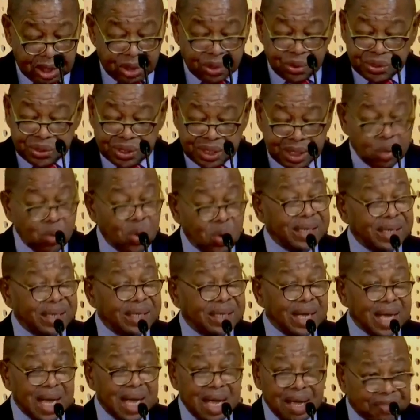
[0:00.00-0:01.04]
using
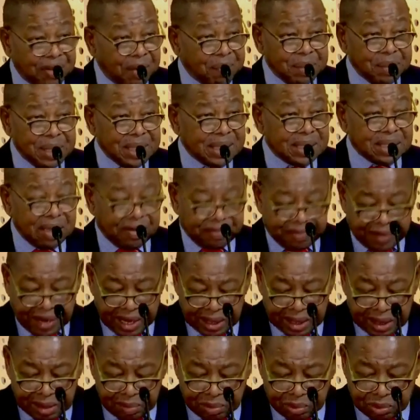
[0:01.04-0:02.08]
whatever means
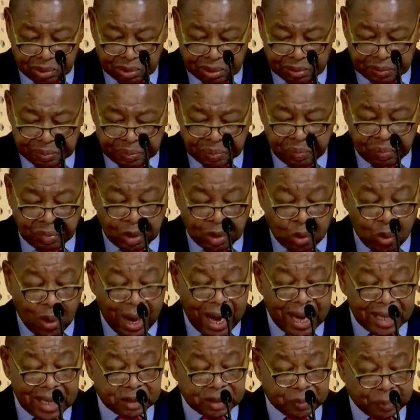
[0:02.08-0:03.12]
available
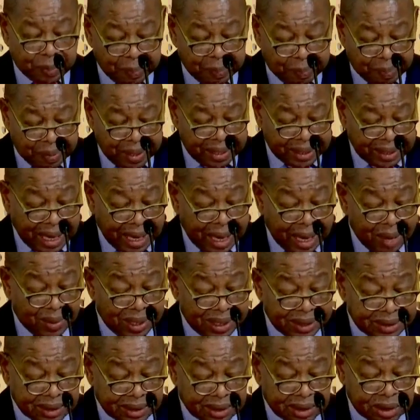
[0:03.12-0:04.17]
whilst preparing
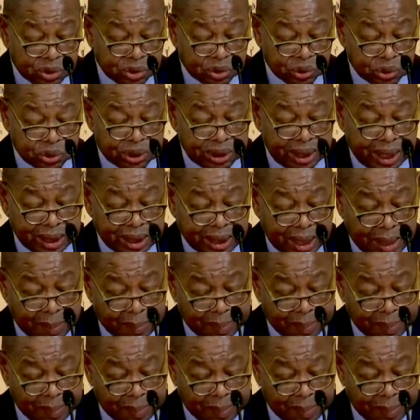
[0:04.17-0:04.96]
our institutional